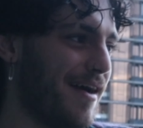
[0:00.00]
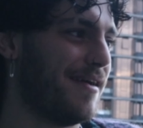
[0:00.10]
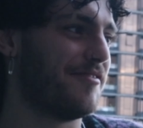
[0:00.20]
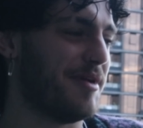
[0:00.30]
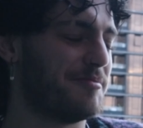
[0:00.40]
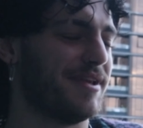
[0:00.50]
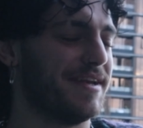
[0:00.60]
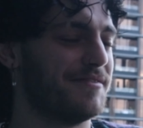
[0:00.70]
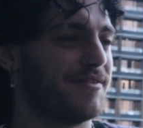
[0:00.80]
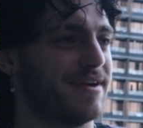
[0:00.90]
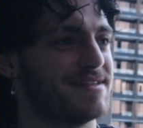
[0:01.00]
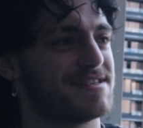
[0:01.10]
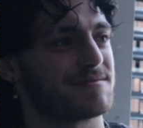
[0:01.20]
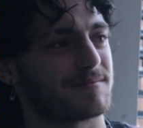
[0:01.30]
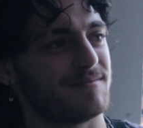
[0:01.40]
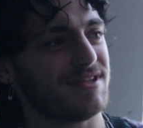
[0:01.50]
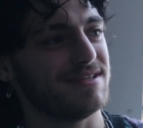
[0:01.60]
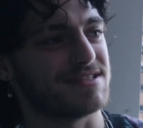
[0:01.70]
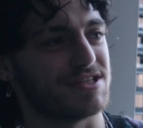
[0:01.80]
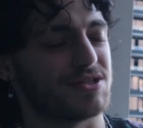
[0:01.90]
Yeah, I've made plenty of friends
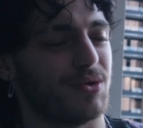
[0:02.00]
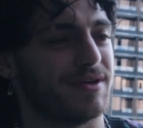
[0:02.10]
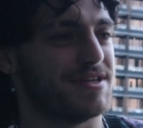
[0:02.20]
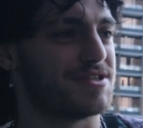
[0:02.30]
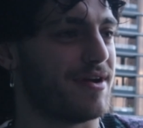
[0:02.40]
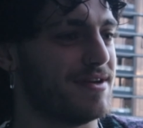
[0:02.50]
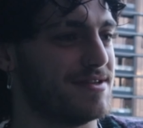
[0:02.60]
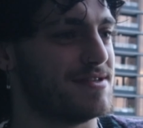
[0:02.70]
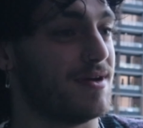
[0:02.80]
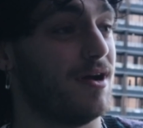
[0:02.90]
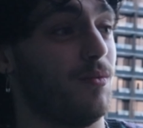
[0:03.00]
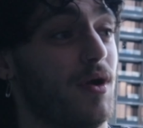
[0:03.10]
just talking to strangers.